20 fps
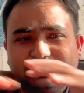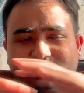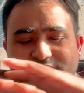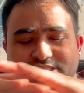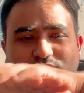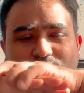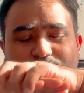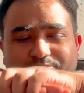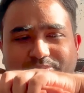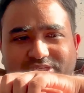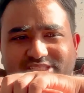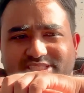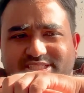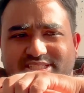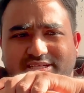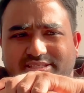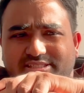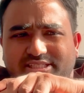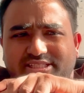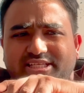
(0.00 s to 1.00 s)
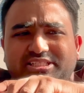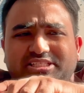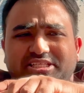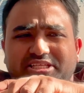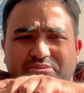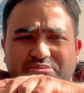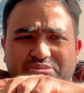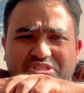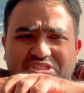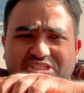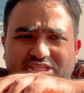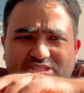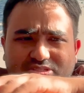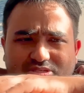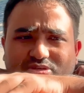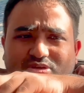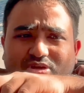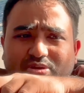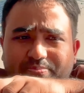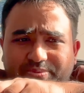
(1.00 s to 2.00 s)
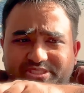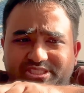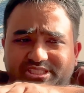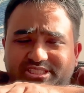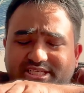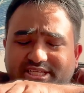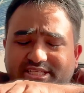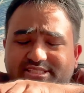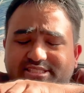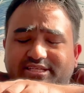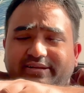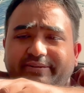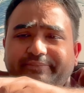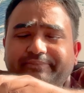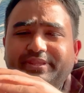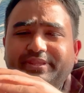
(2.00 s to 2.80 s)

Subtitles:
This composite structure, there's a huge research on composite structure.